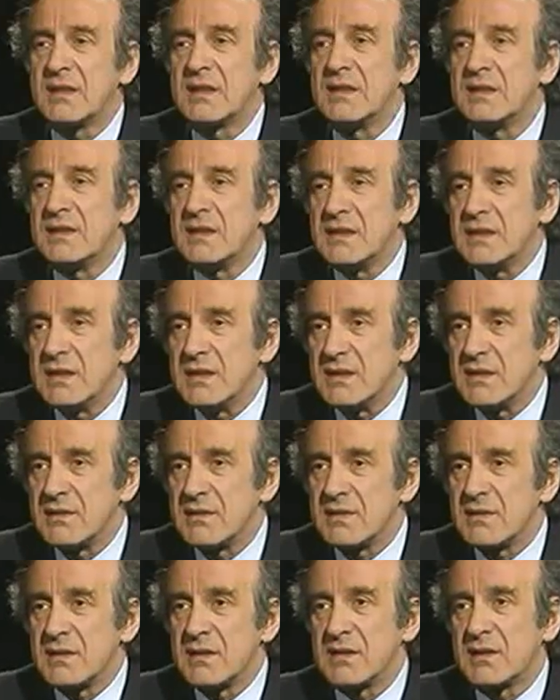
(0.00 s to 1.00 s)
need
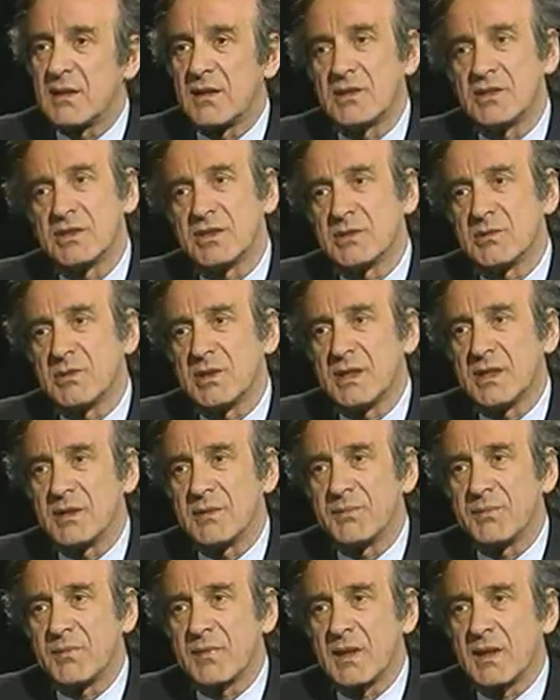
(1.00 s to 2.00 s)
in culture today.
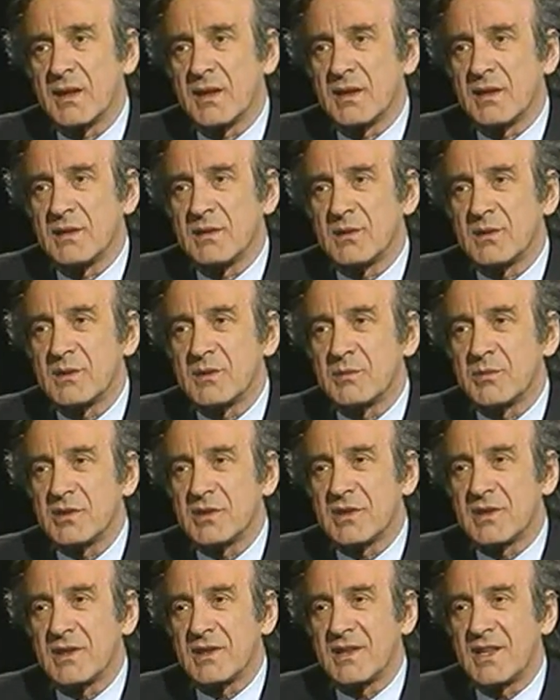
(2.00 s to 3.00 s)
Not
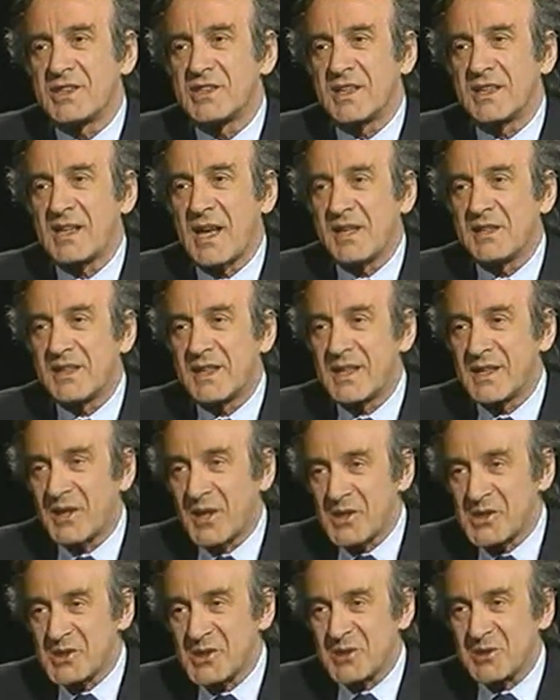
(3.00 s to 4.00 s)
about ethical
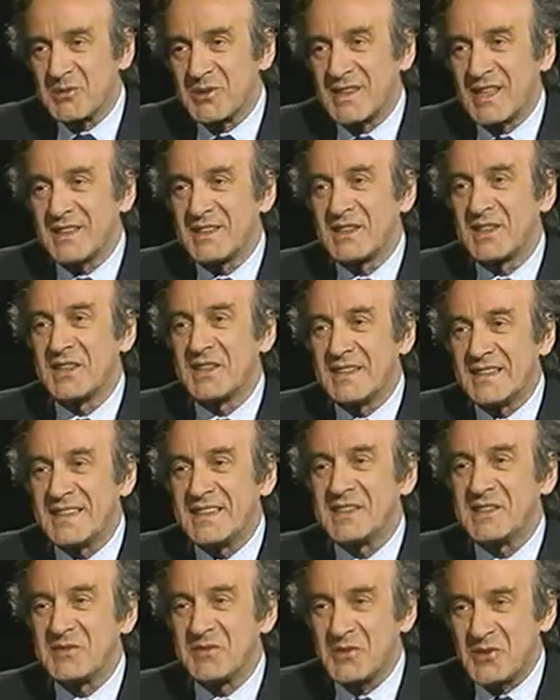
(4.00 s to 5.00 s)
culture, but the ethical
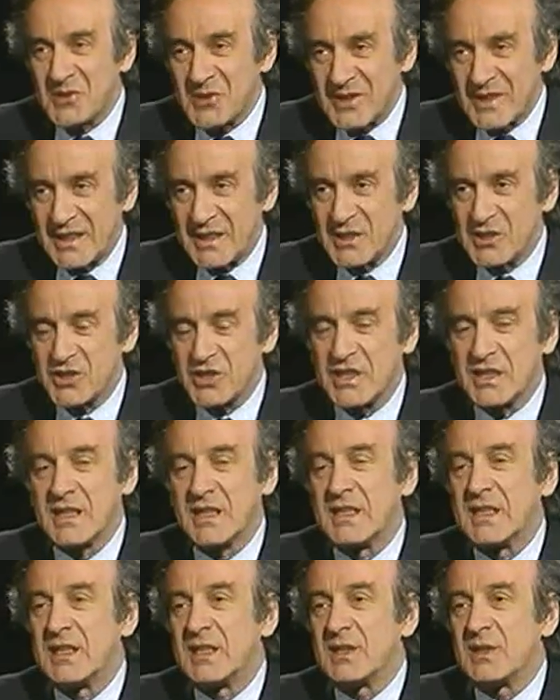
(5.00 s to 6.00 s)
need for culture
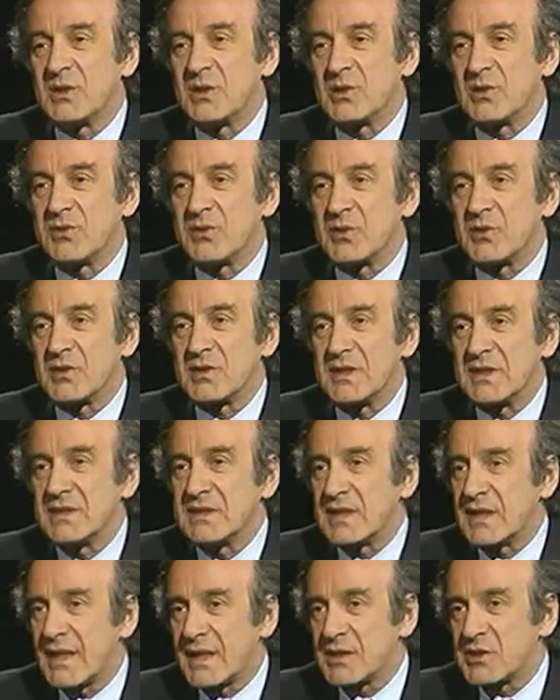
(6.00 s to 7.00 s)
or for
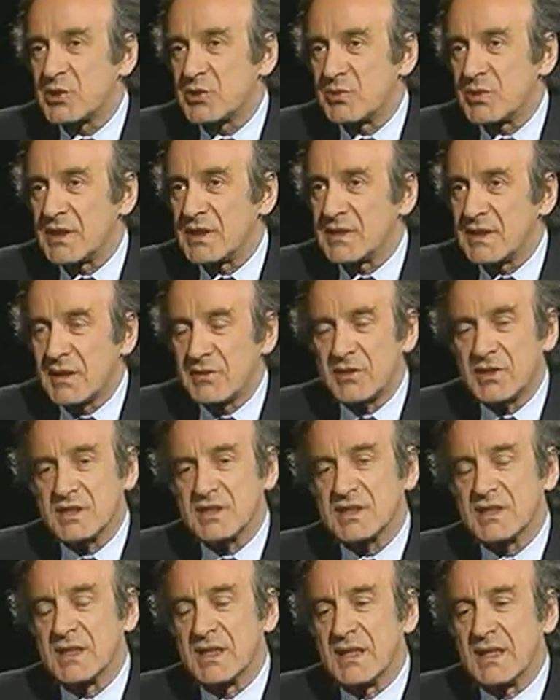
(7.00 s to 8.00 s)
intellectual
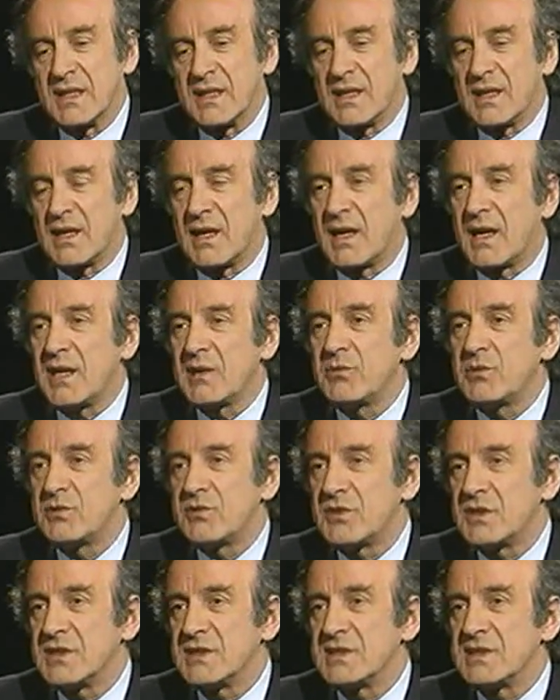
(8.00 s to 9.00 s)
endeavors. I would,
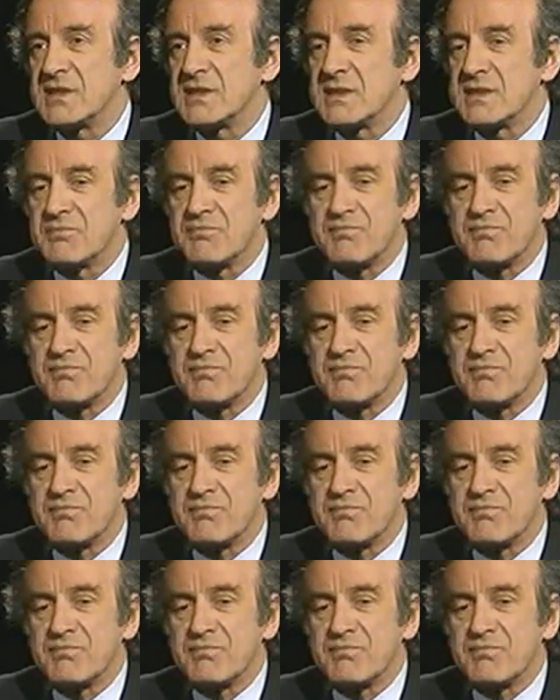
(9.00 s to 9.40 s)
for instance,